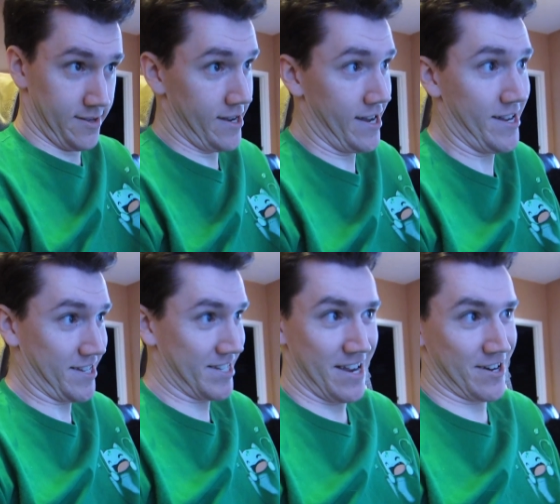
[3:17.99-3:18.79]

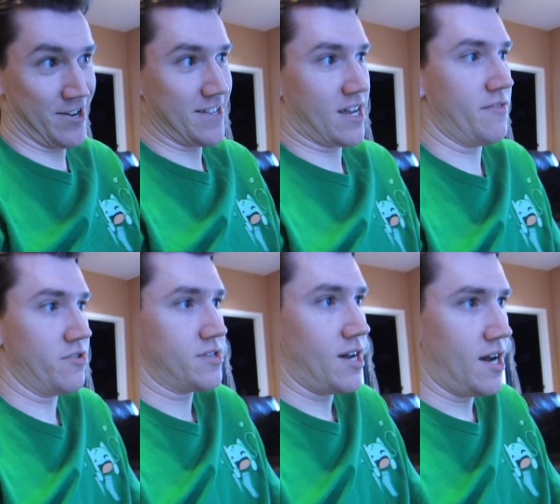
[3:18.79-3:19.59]
it's not currently
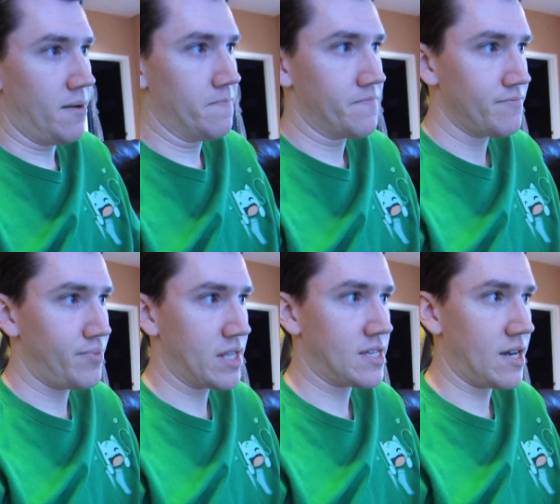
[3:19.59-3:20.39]
covered. Um,
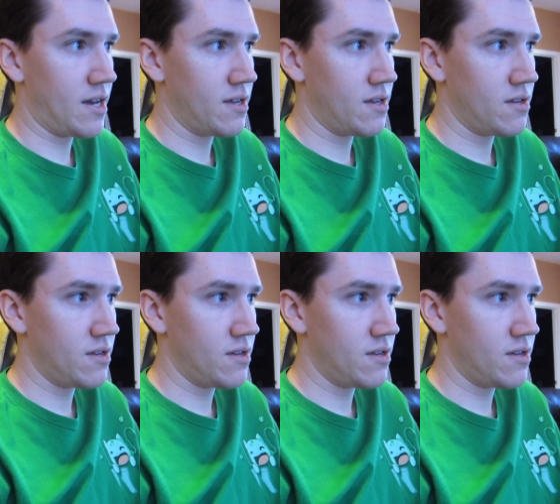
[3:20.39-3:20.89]
but uh,